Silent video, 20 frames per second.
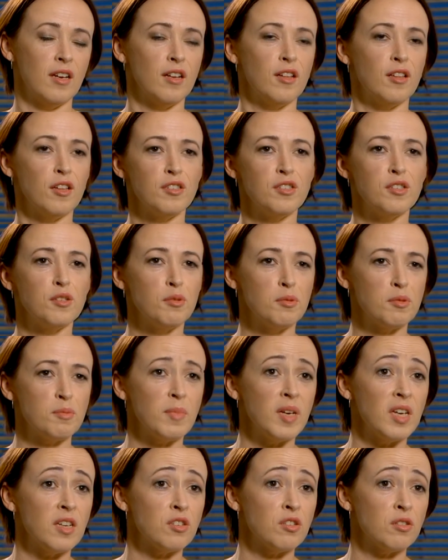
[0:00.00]
Close the Loop's
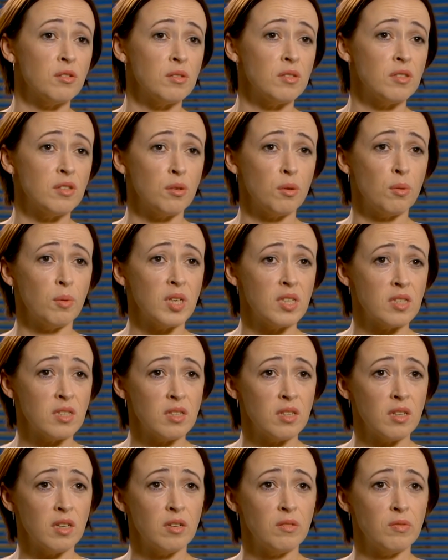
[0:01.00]
mantra is zero waste
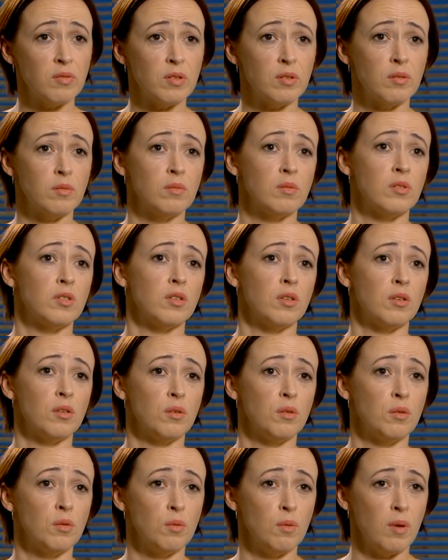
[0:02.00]
to landfill.
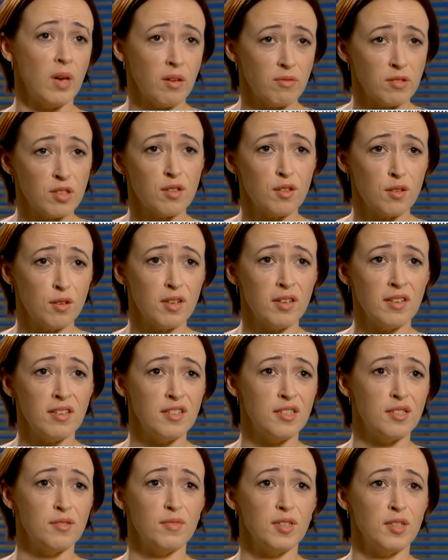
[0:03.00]
So after 13
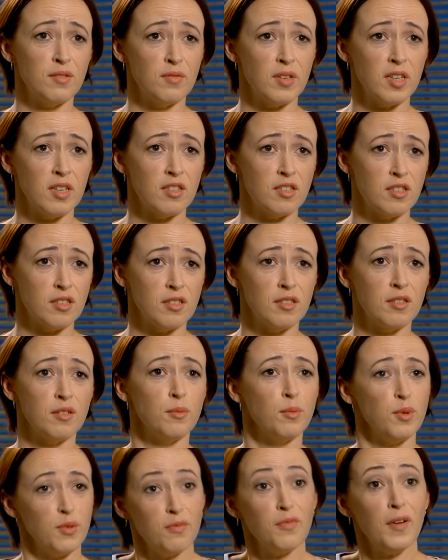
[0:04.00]
years of
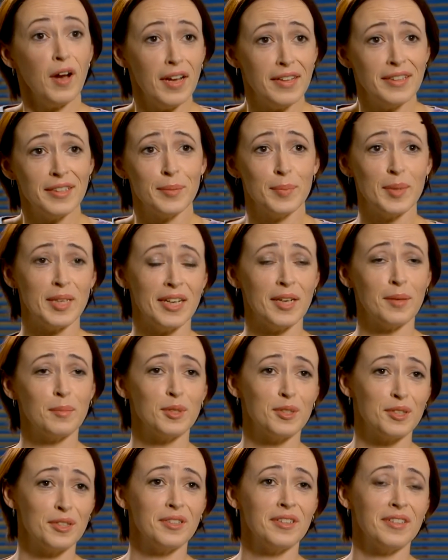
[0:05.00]
innovation, we've finally been
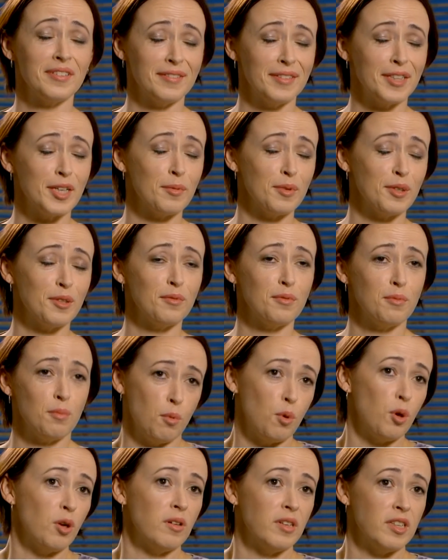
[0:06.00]
able to get rid of
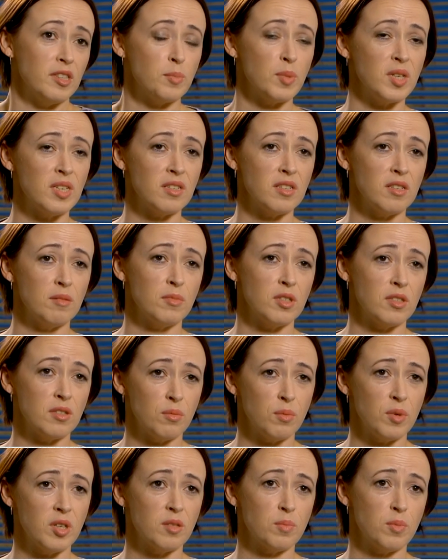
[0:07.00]
what has been deemed as
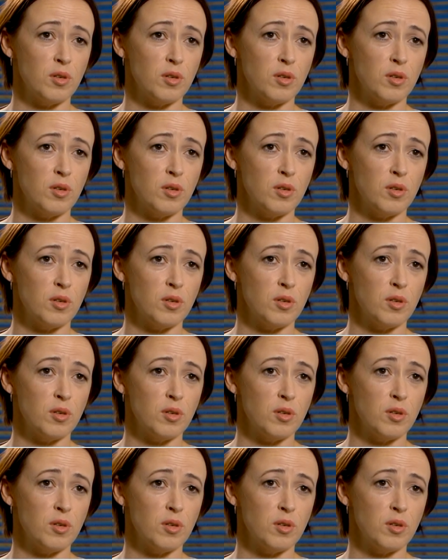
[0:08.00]
a waste